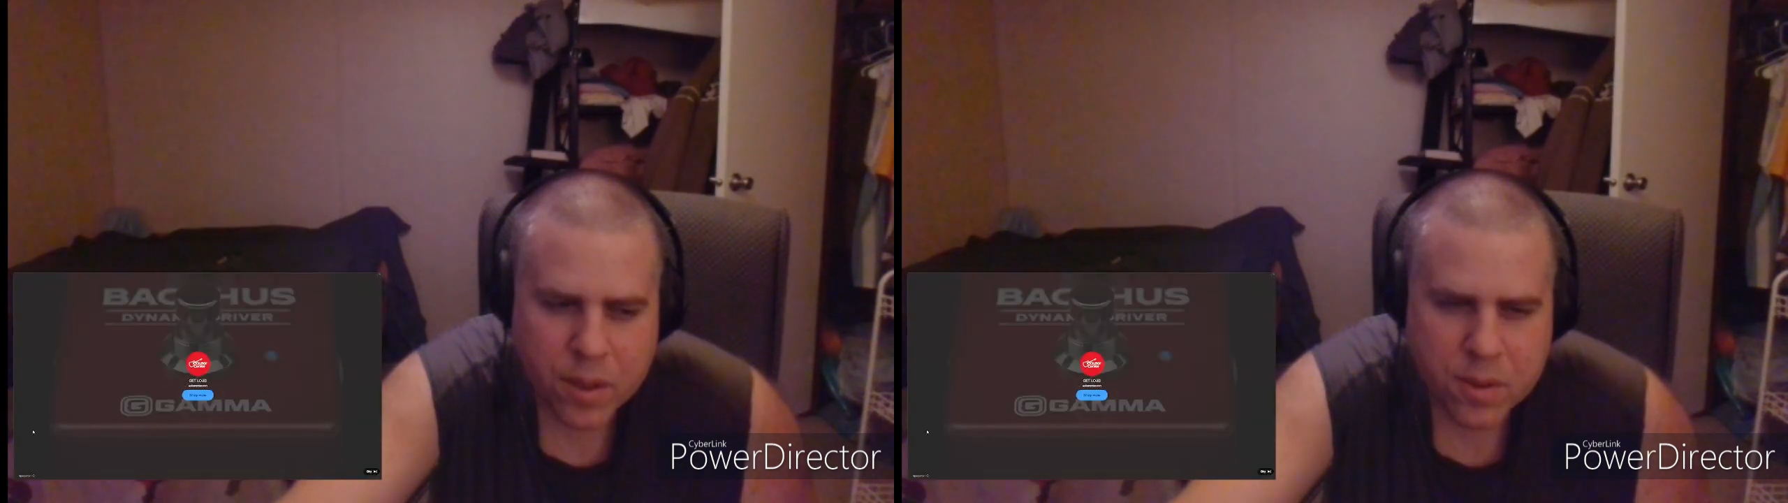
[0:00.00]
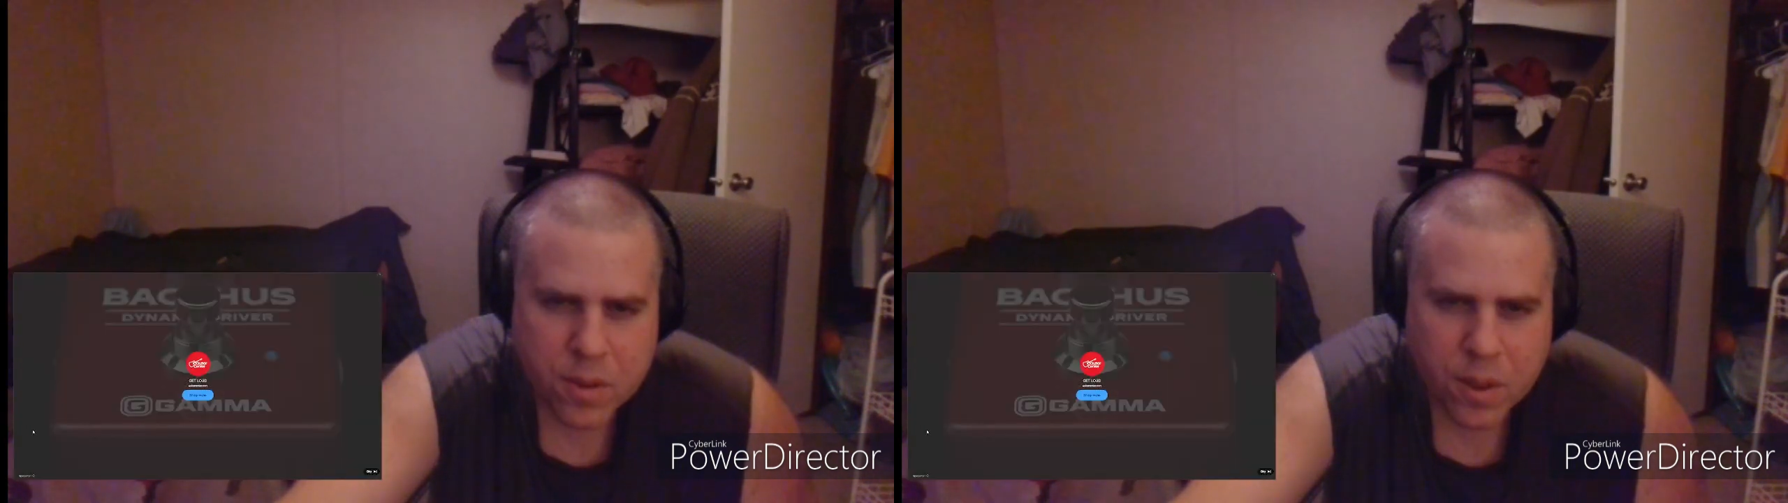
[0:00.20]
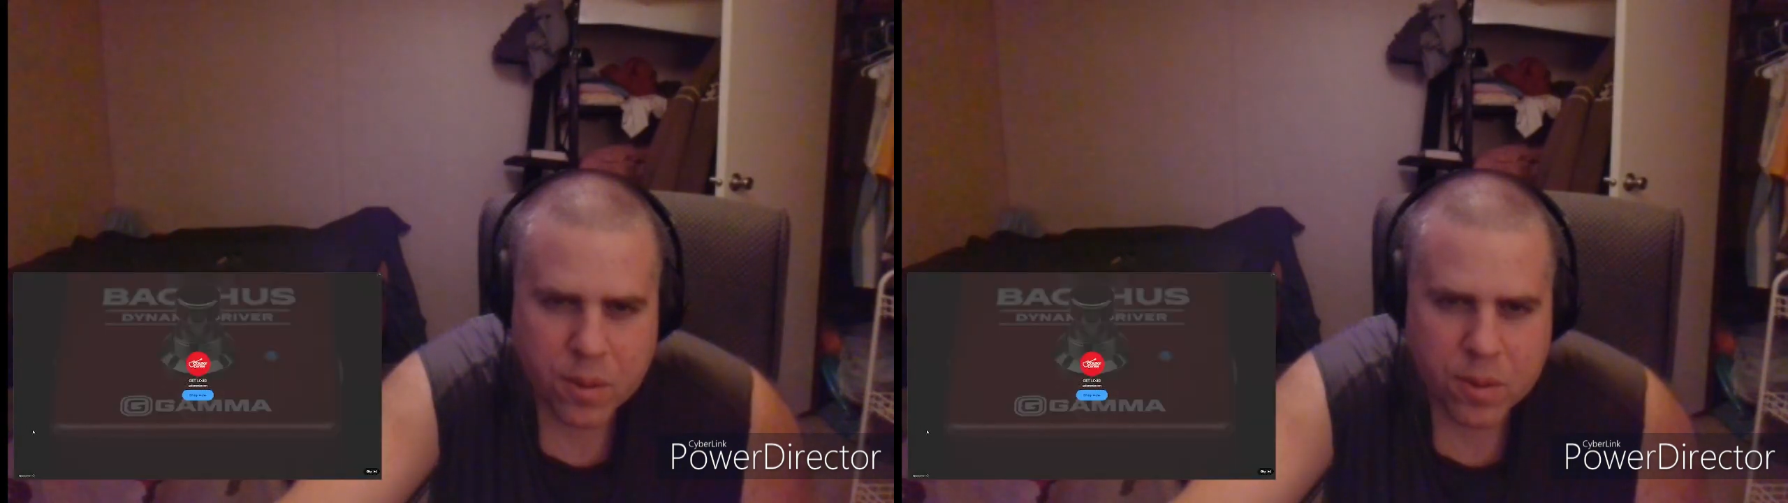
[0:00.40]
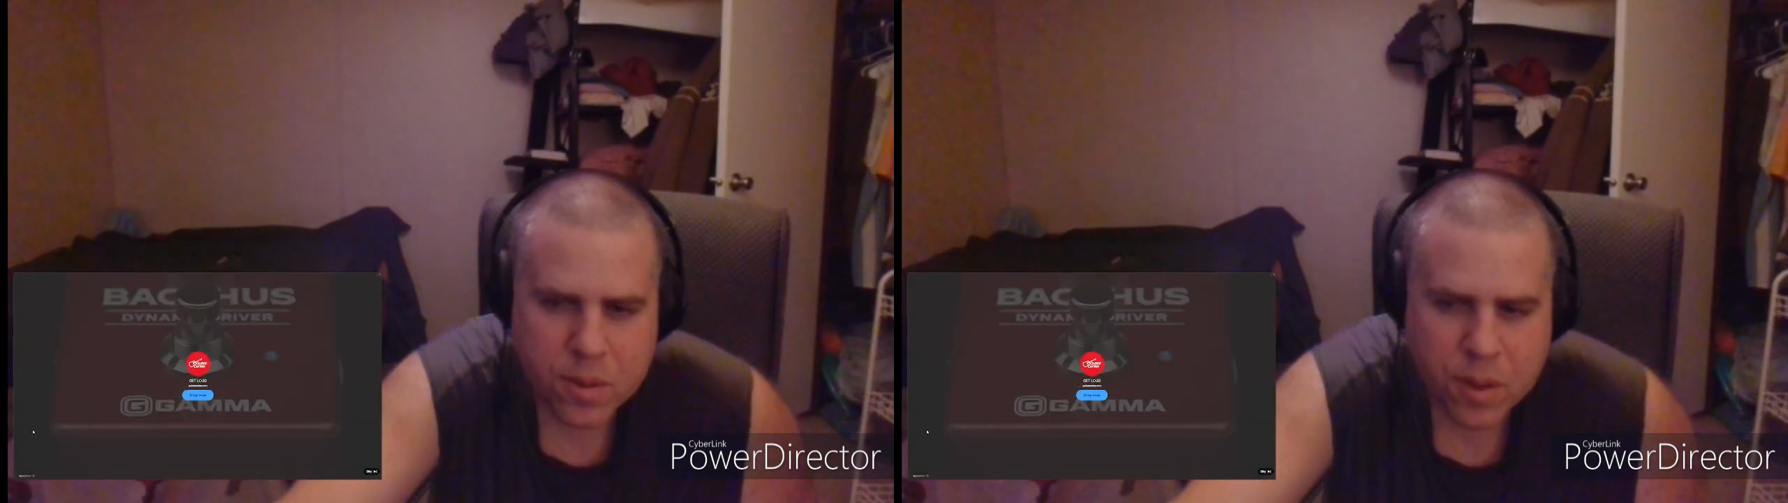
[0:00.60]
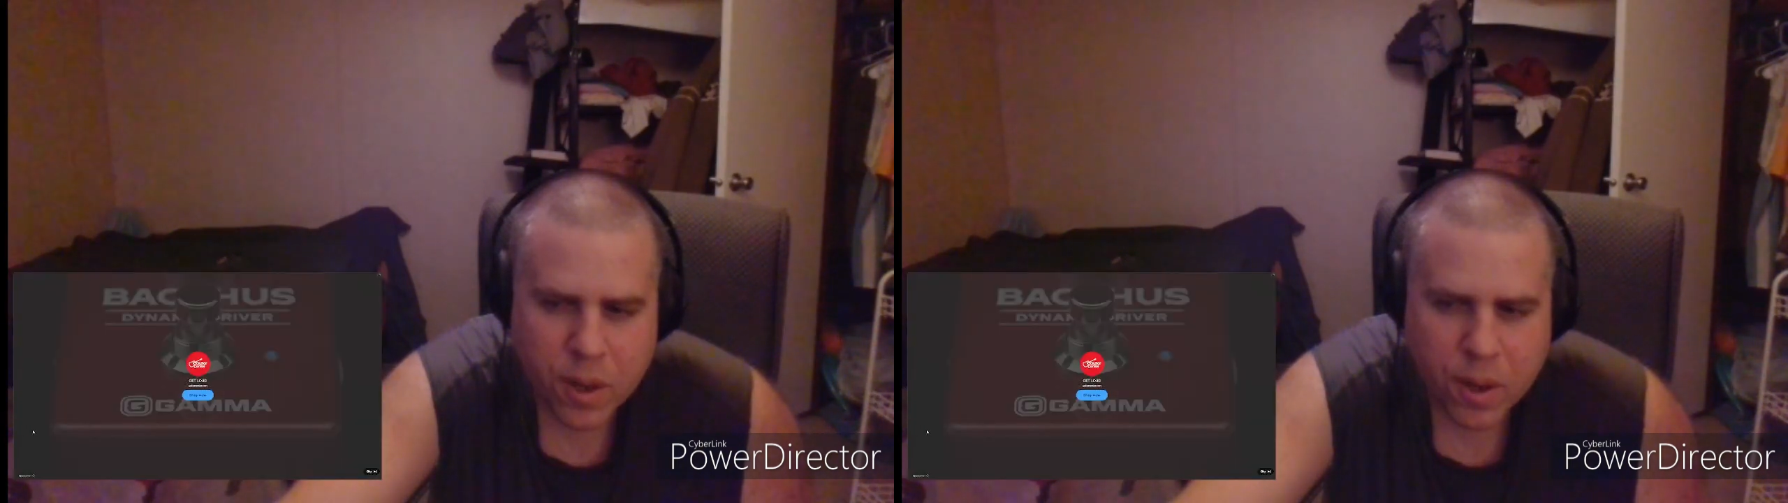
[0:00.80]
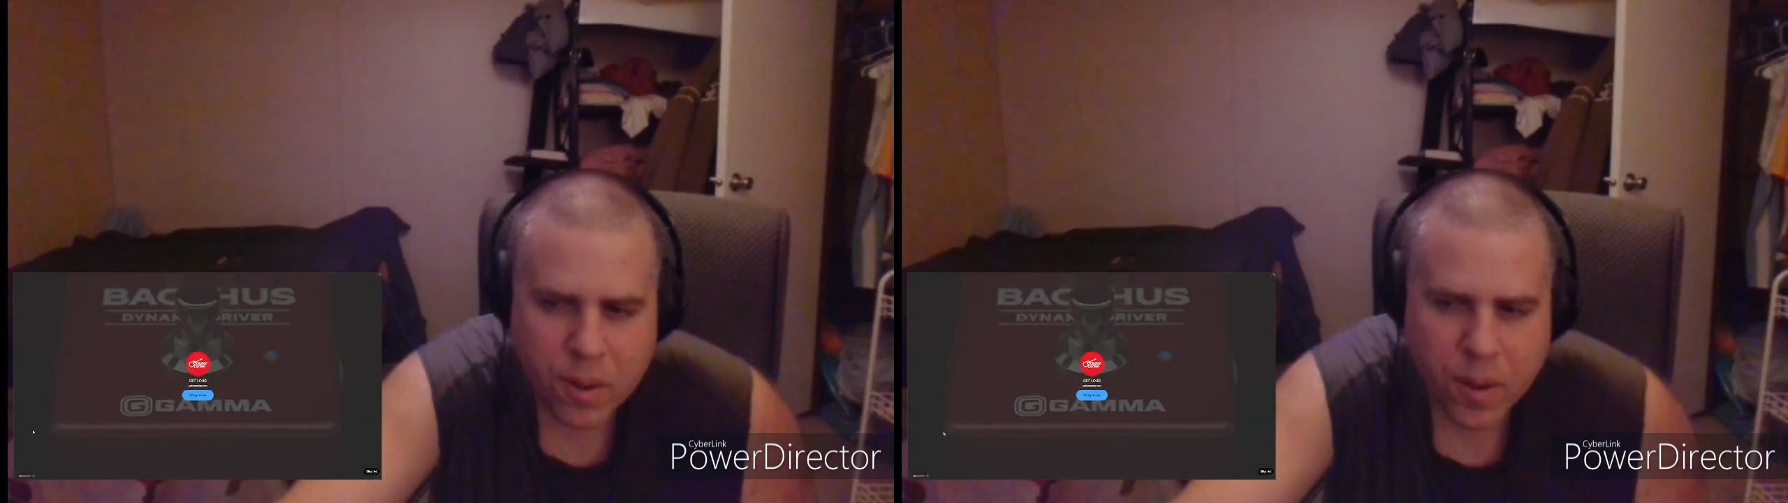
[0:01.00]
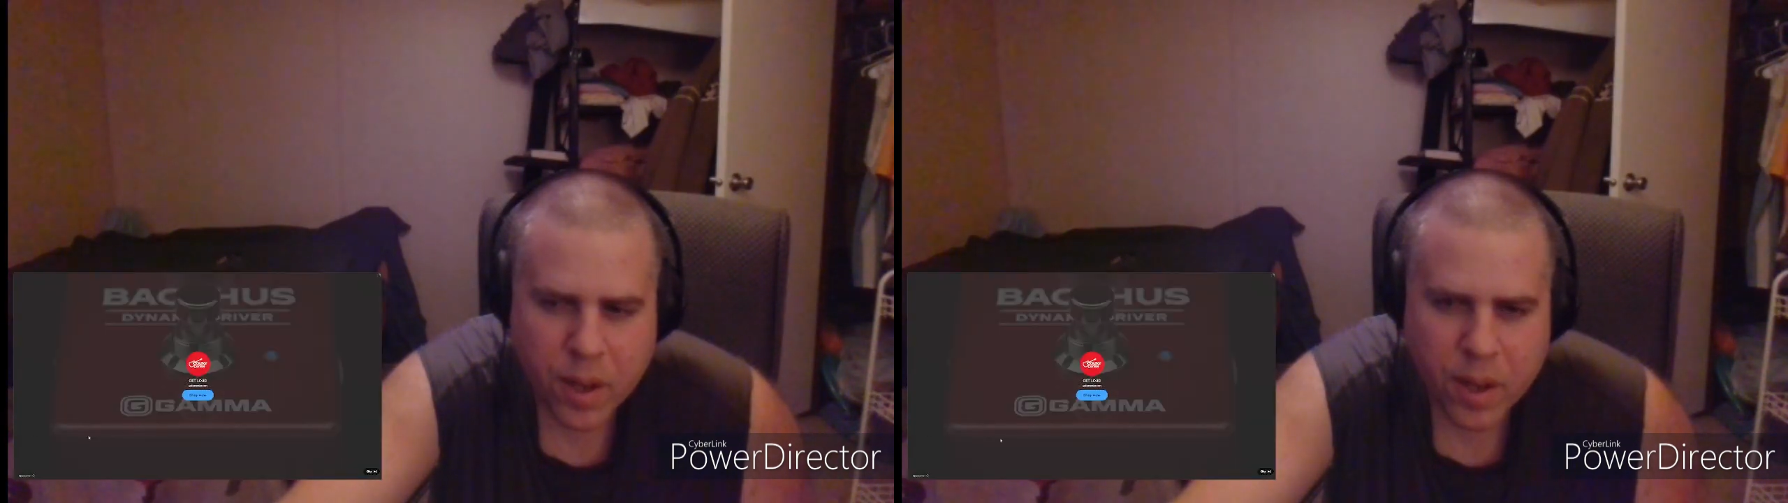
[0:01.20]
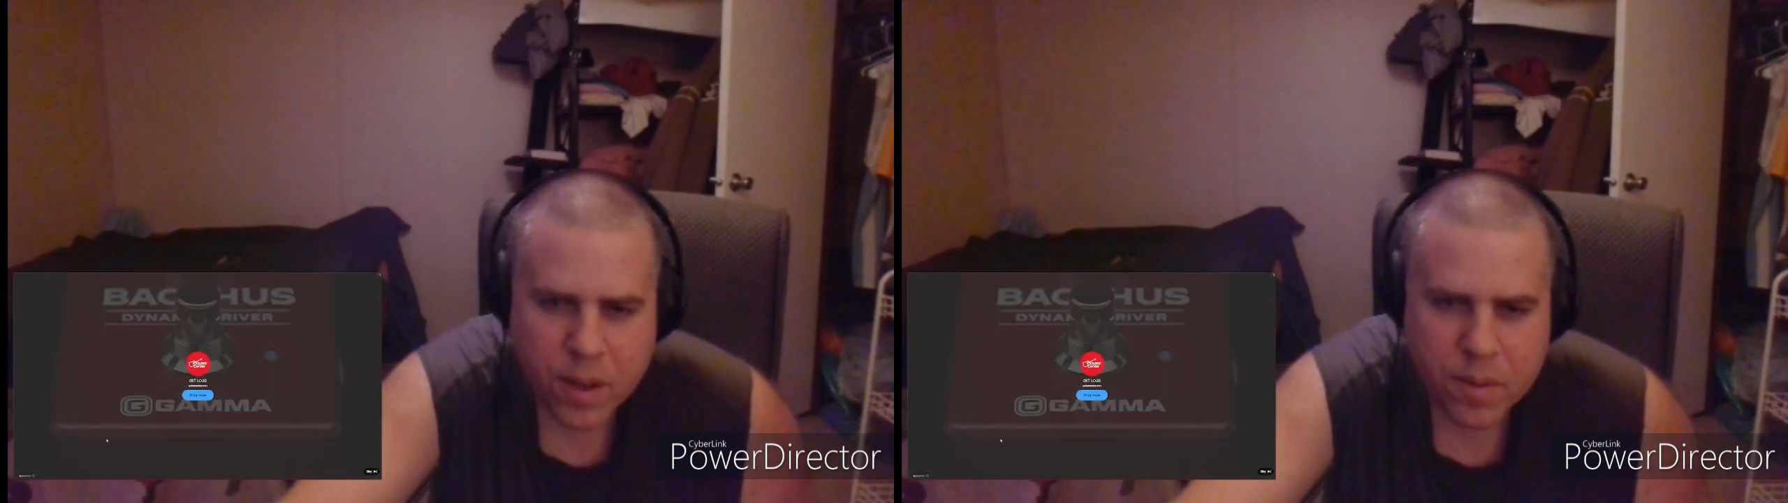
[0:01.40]
the song was called
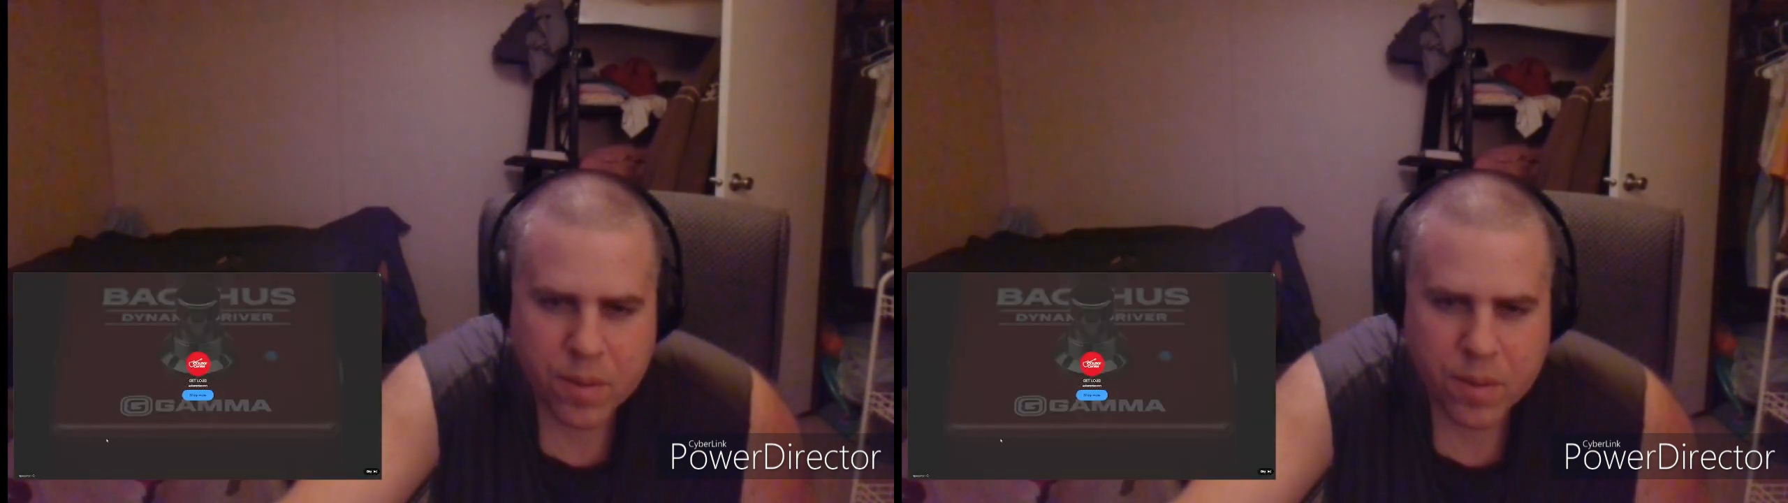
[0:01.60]
that,